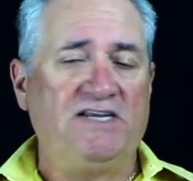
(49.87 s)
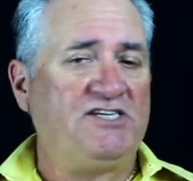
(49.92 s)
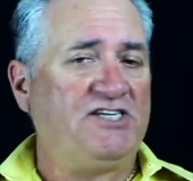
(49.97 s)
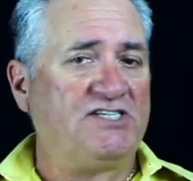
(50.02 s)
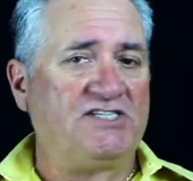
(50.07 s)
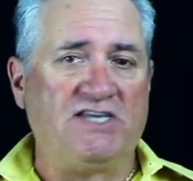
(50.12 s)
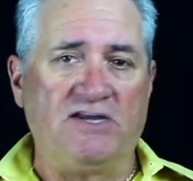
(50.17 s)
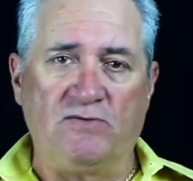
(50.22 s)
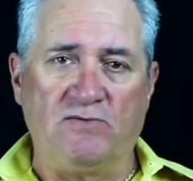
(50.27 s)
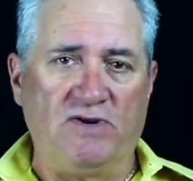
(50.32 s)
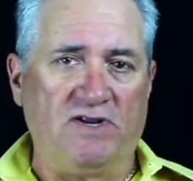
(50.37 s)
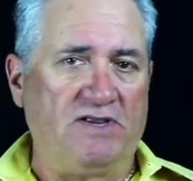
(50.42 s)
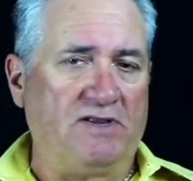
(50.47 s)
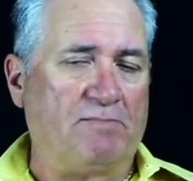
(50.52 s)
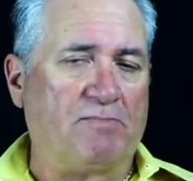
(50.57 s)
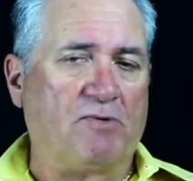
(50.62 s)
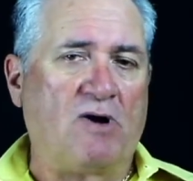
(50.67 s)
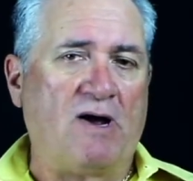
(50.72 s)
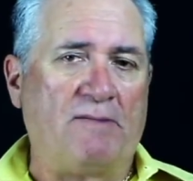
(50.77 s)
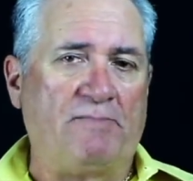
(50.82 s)
Just get rid of
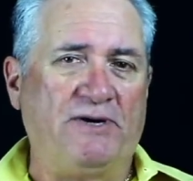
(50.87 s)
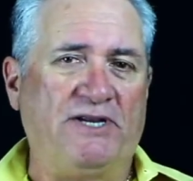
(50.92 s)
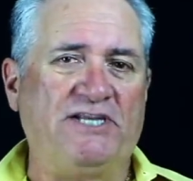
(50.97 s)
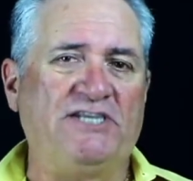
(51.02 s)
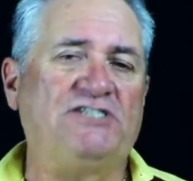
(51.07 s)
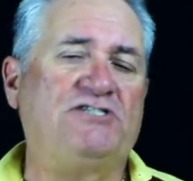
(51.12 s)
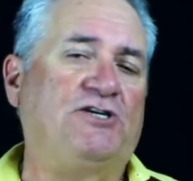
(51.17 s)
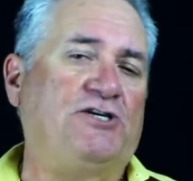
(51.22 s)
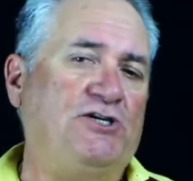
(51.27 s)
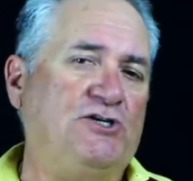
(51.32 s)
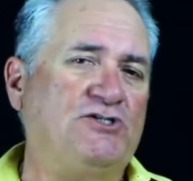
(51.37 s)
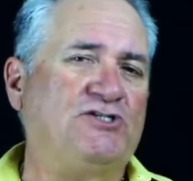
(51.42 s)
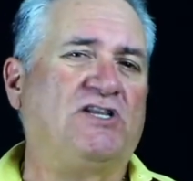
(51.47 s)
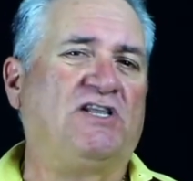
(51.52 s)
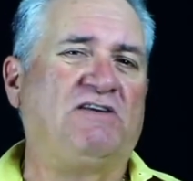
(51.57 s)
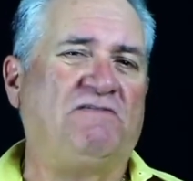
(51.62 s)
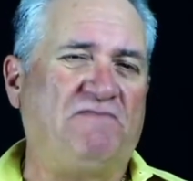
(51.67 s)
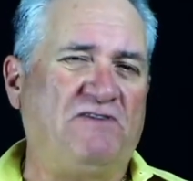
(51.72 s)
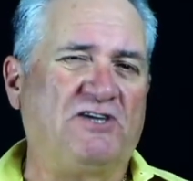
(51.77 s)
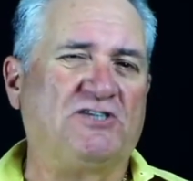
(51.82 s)
the property. These are
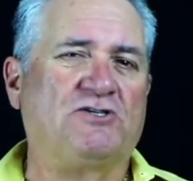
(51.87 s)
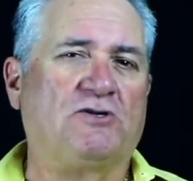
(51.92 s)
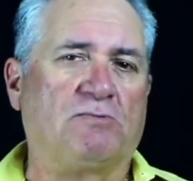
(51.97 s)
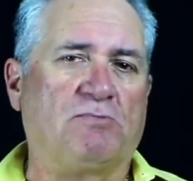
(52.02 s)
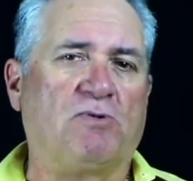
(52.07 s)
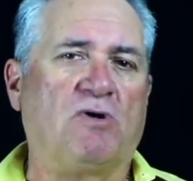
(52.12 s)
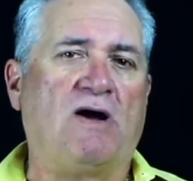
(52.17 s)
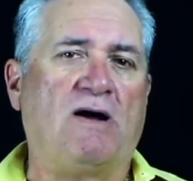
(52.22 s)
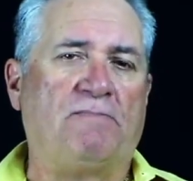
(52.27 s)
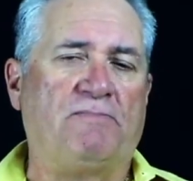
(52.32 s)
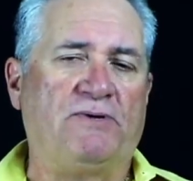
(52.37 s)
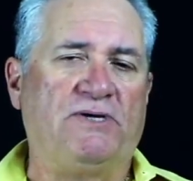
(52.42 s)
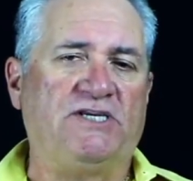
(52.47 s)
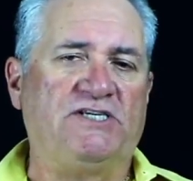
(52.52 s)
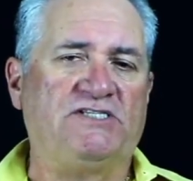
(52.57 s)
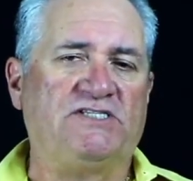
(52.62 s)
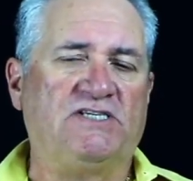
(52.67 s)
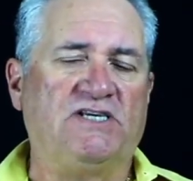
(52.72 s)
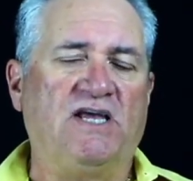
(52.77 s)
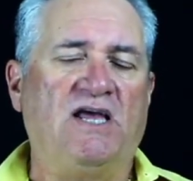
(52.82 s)
usually fixer
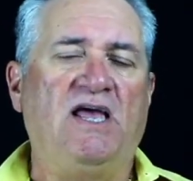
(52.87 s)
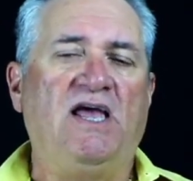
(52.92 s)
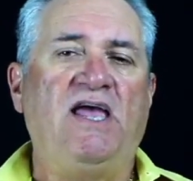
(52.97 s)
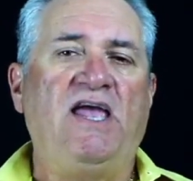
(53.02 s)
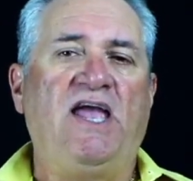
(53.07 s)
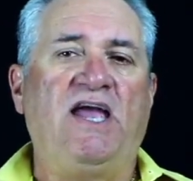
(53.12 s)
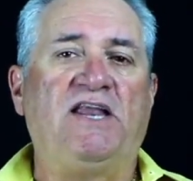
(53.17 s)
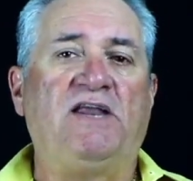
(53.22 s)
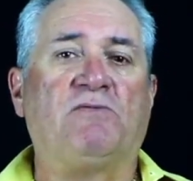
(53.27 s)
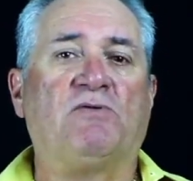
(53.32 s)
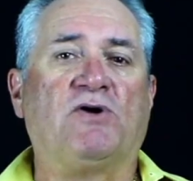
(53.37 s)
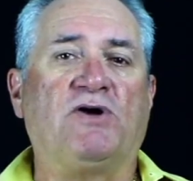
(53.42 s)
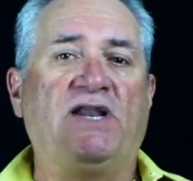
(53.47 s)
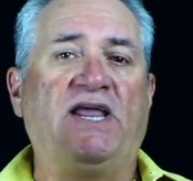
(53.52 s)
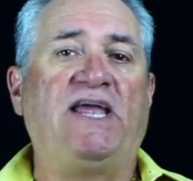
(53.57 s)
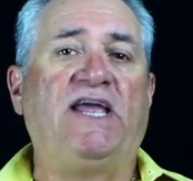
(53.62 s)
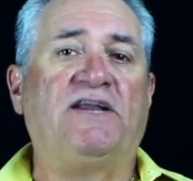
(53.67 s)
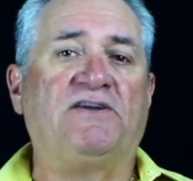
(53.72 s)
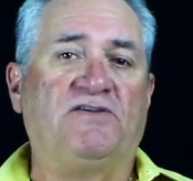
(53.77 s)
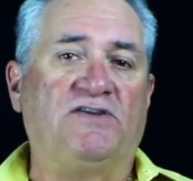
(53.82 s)
properties. And then we're
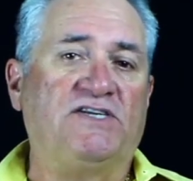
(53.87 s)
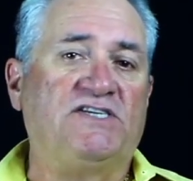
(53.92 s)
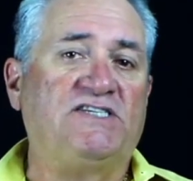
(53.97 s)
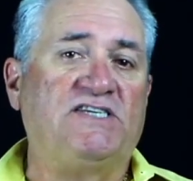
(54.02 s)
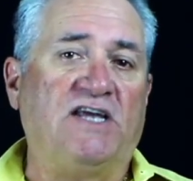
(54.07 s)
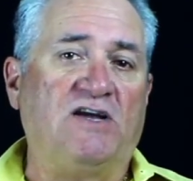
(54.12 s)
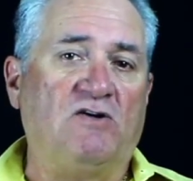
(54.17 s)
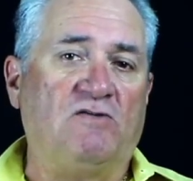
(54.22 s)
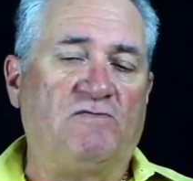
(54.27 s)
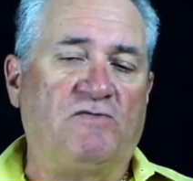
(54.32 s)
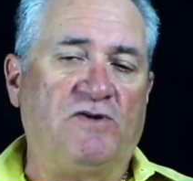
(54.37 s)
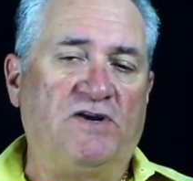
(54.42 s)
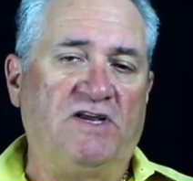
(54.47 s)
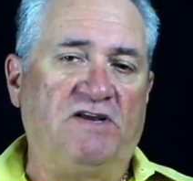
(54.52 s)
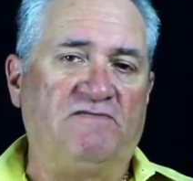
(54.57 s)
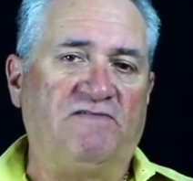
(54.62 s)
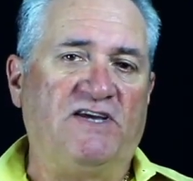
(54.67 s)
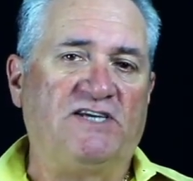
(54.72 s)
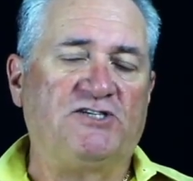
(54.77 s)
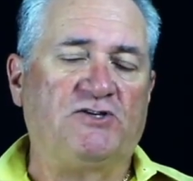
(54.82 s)
going to handle the sale for
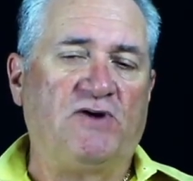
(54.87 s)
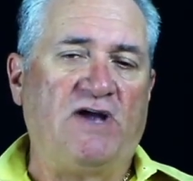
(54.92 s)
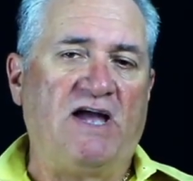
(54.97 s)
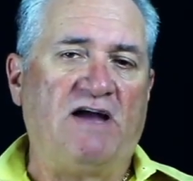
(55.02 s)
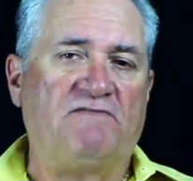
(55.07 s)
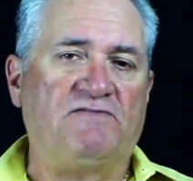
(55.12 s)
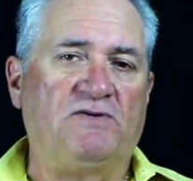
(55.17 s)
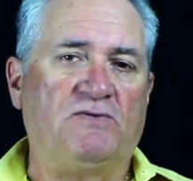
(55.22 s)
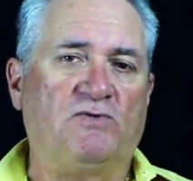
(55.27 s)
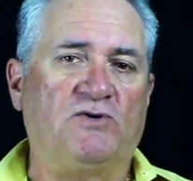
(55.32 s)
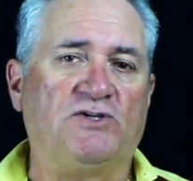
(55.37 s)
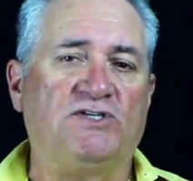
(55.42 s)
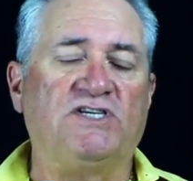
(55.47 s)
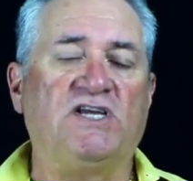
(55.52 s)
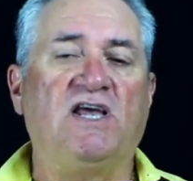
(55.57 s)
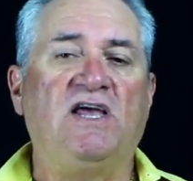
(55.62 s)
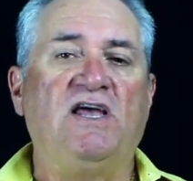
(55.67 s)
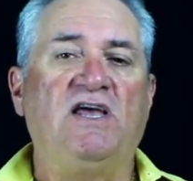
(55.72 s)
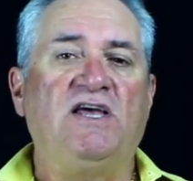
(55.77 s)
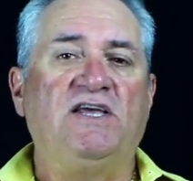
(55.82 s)
the investor afterwards.